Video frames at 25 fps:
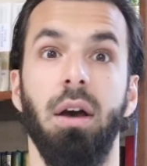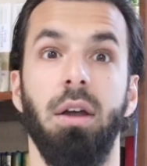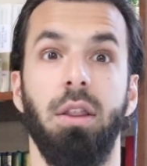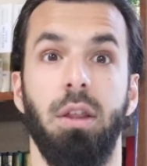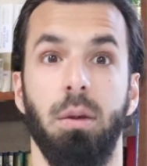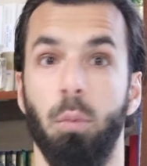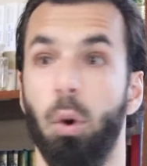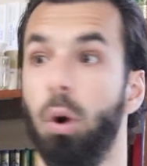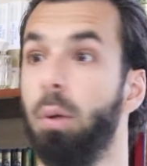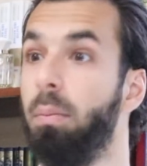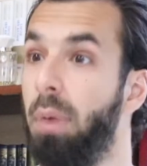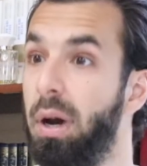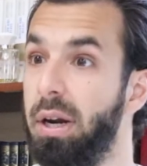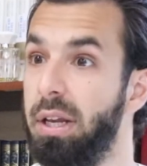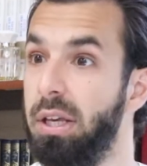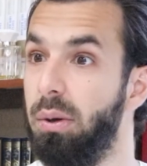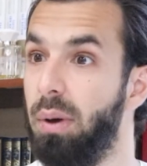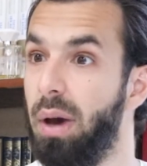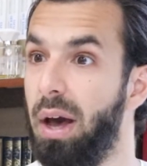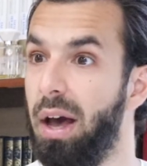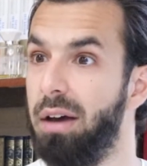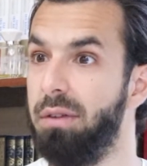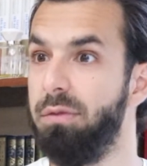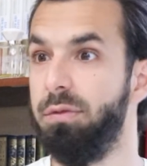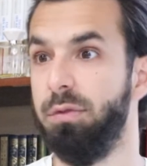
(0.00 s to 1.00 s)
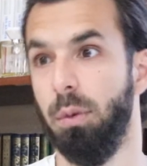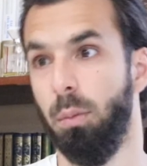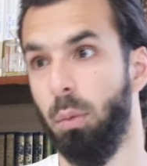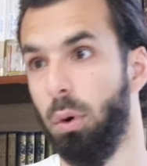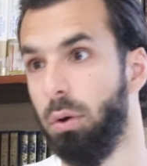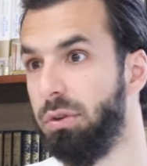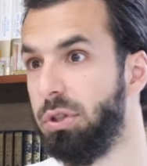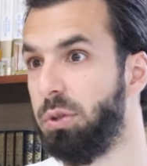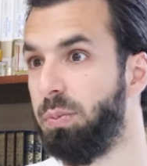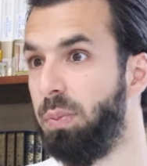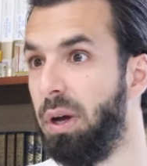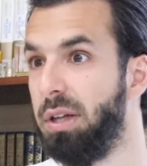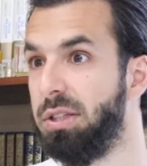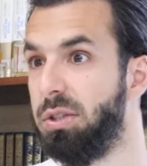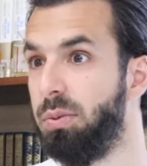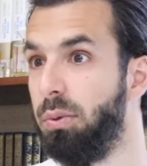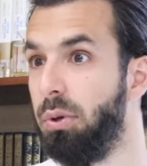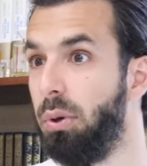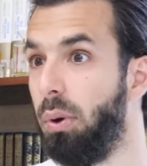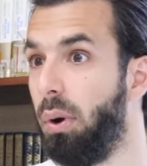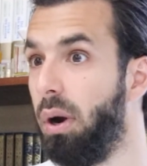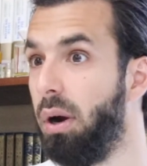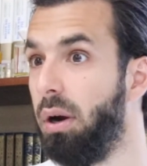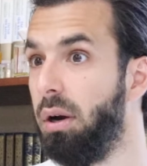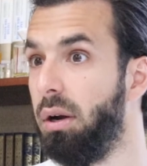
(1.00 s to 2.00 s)
The more money you have, the more responsible
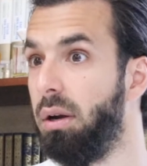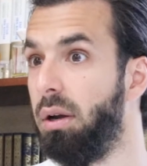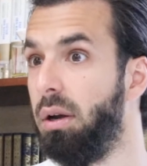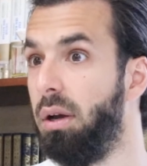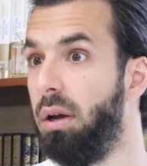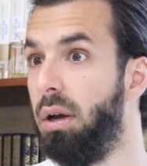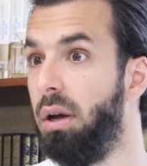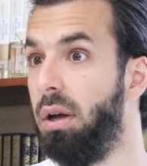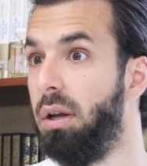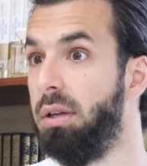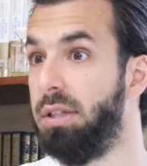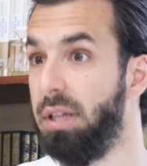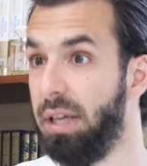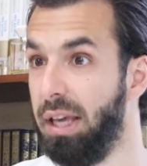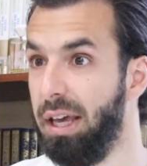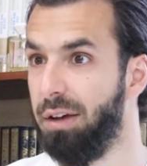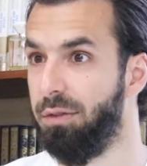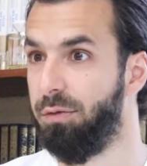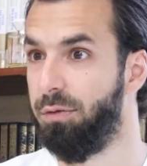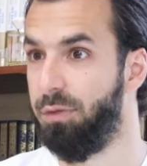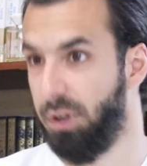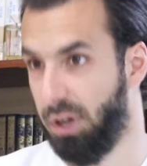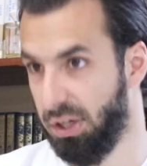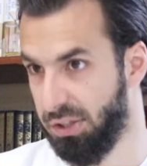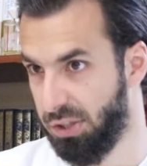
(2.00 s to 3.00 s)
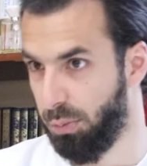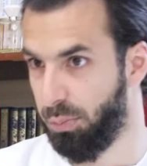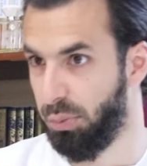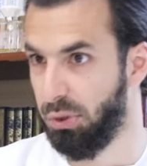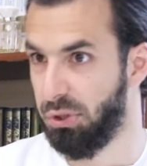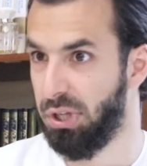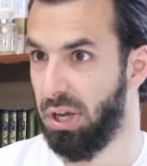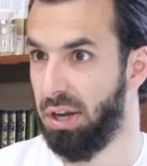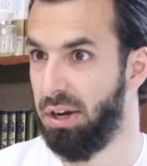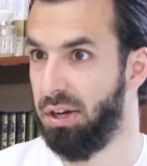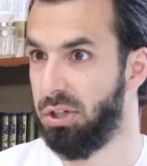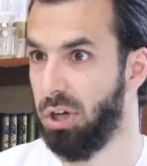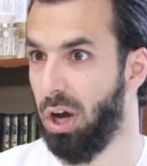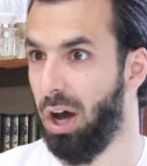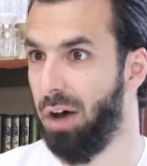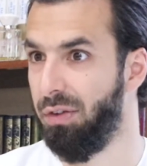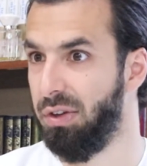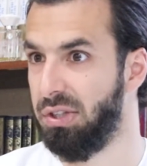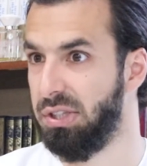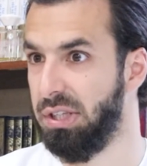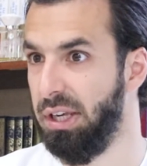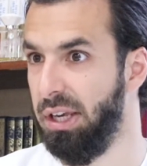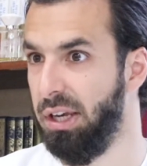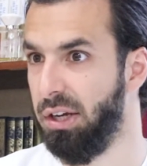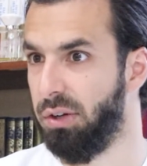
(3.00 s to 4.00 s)
you are to give, because the percentage
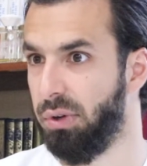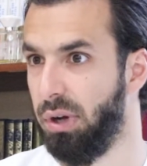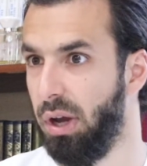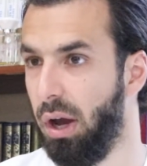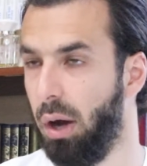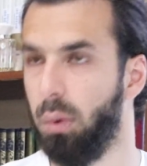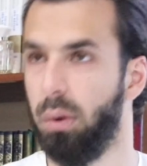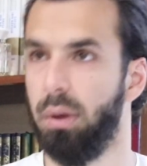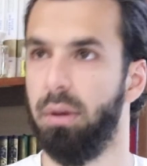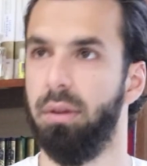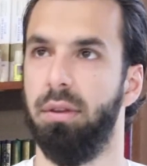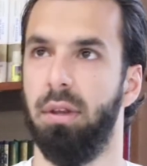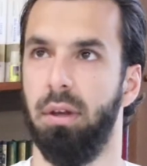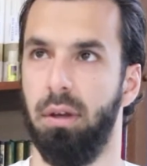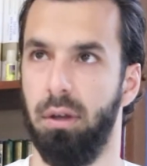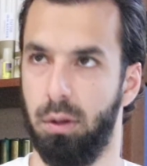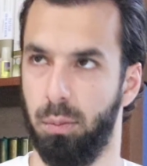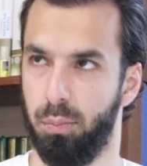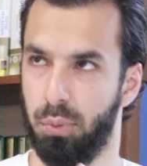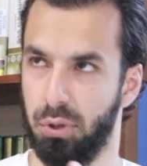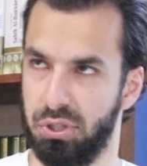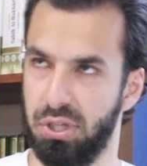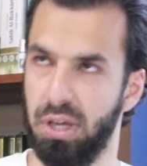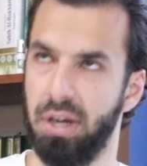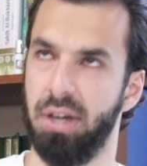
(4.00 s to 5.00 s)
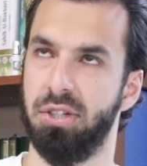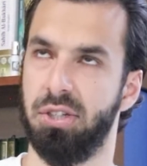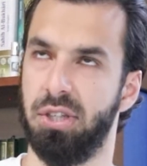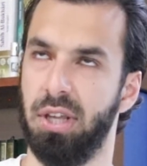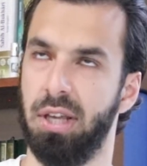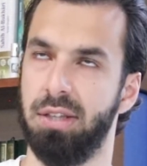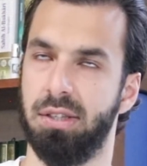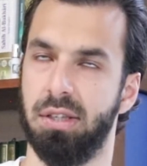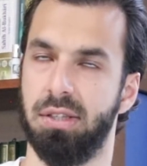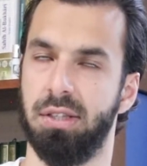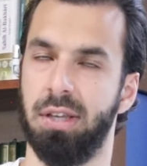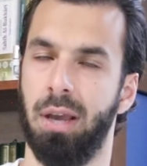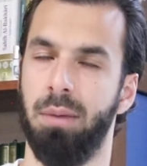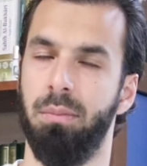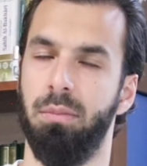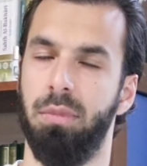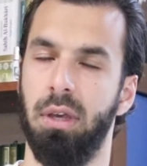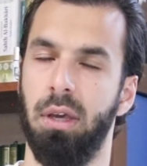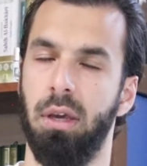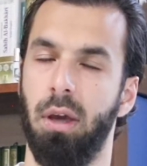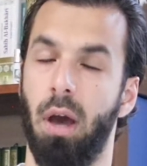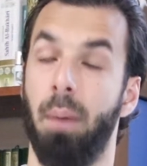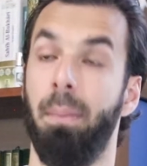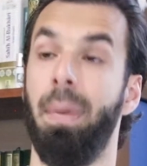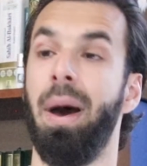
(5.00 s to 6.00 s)
obviously increases, or the percentage stays the same,
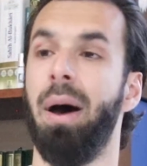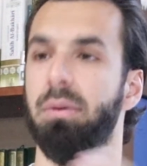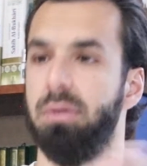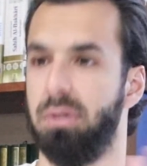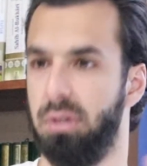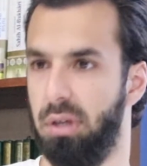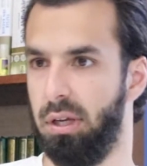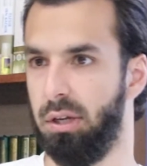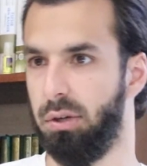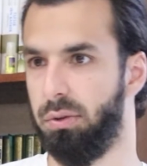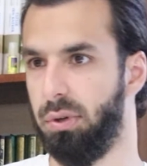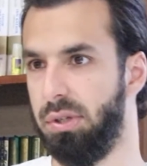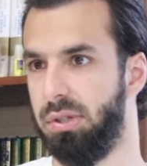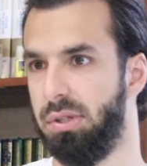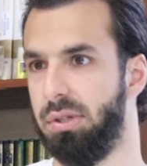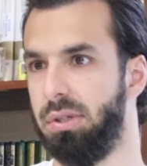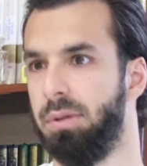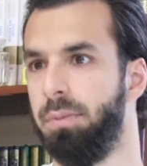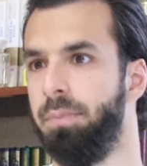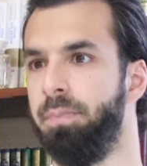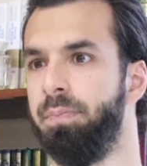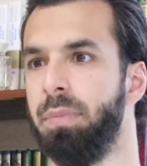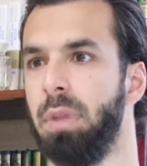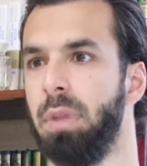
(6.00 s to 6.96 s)
the amount increases.